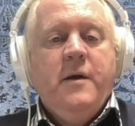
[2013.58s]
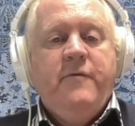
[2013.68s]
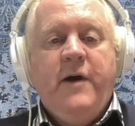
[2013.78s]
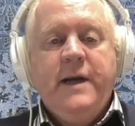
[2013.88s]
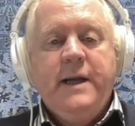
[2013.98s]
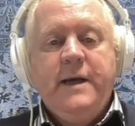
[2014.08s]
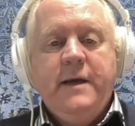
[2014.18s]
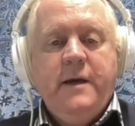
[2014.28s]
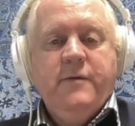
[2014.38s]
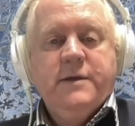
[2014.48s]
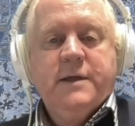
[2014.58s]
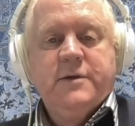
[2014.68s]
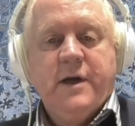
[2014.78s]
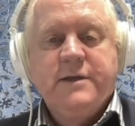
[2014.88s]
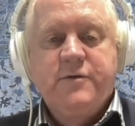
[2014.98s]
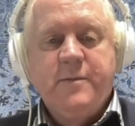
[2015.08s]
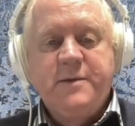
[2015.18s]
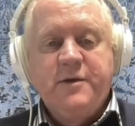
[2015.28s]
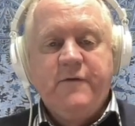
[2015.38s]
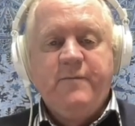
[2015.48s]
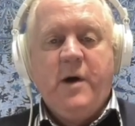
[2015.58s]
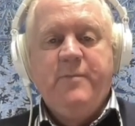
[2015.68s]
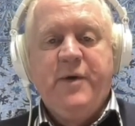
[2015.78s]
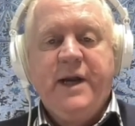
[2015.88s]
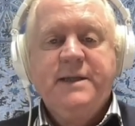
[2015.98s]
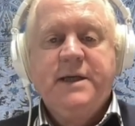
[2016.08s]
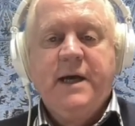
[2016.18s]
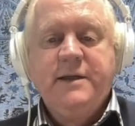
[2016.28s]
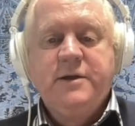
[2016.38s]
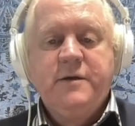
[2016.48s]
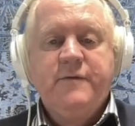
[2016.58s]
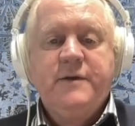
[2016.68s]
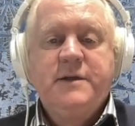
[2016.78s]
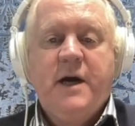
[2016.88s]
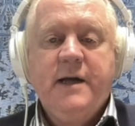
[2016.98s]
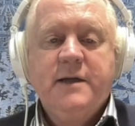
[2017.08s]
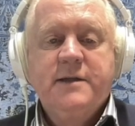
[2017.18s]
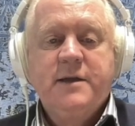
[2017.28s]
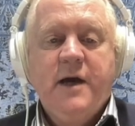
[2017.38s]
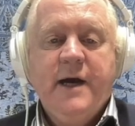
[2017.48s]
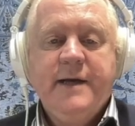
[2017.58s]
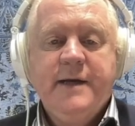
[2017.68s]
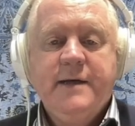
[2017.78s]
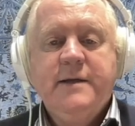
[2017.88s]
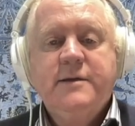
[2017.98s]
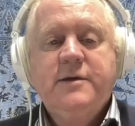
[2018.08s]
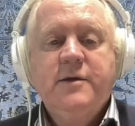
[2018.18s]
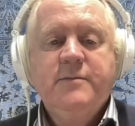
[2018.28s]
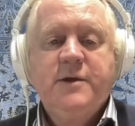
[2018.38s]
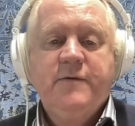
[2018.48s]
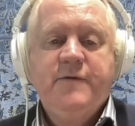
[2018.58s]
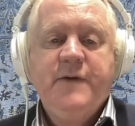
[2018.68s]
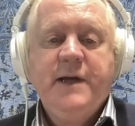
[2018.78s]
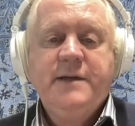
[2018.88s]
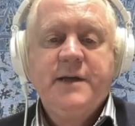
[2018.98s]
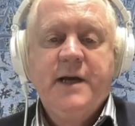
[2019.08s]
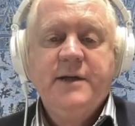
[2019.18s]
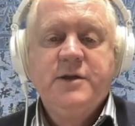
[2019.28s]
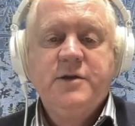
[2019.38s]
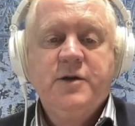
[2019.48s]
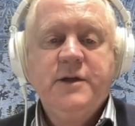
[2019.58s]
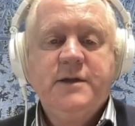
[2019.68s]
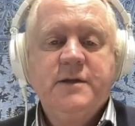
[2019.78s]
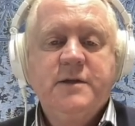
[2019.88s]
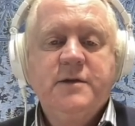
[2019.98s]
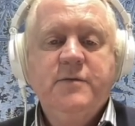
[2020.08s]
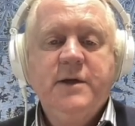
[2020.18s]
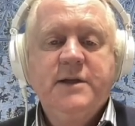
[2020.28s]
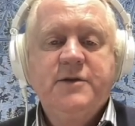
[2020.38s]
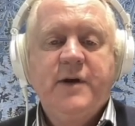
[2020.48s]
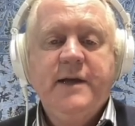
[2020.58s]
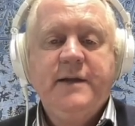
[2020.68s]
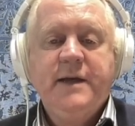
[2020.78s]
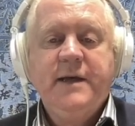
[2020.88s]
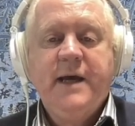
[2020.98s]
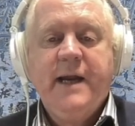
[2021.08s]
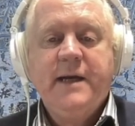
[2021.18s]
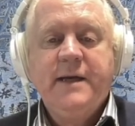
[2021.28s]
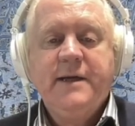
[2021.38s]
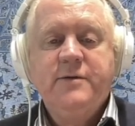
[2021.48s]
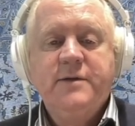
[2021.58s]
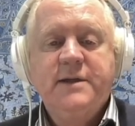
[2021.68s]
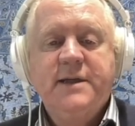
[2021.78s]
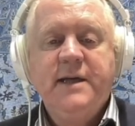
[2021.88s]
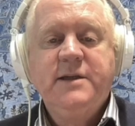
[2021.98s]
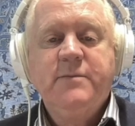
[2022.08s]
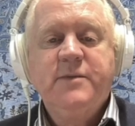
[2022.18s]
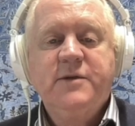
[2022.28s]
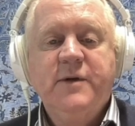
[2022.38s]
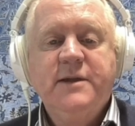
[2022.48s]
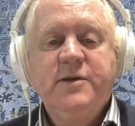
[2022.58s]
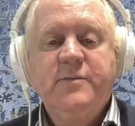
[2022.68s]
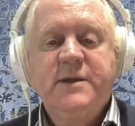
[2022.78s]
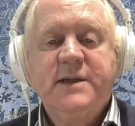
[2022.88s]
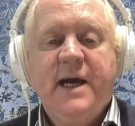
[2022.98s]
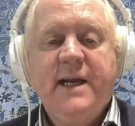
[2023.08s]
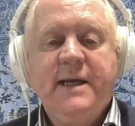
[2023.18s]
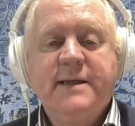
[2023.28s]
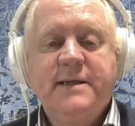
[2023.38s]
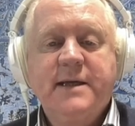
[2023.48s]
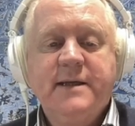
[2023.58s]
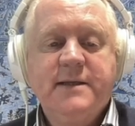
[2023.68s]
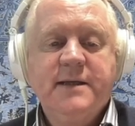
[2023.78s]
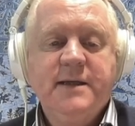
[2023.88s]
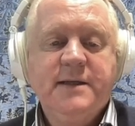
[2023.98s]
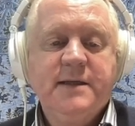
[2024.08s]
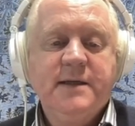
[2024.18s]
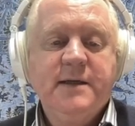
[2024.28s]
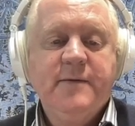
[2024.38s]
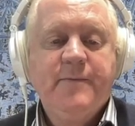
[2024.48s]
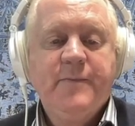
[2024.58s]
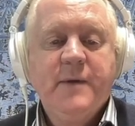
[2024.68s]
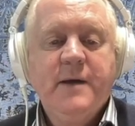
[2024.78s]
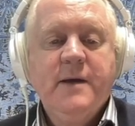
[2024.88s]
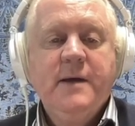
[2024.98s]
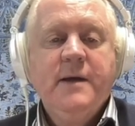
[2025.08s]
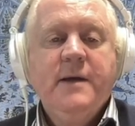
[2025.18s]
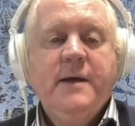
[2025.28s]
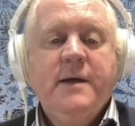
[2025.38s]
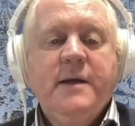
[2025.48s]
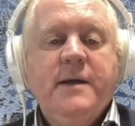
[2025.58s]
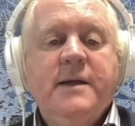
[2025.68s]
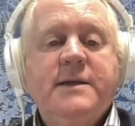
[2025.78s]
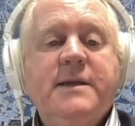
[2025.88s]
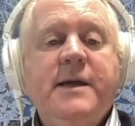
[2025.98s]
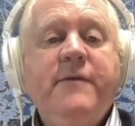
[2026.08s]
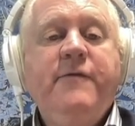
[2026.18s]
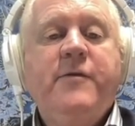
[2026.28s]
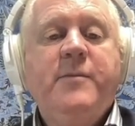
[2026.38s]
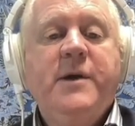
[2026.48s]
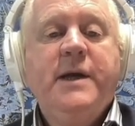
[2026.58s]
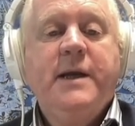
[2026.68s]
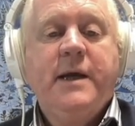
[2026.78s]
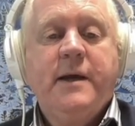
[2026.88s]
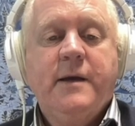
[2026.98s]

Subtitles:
Finally, here is a transcription of my pronunciation of the title slide in terms of intonation choices to illustrate the analytical distinction between supersalience and tonicity. Listening for meaning.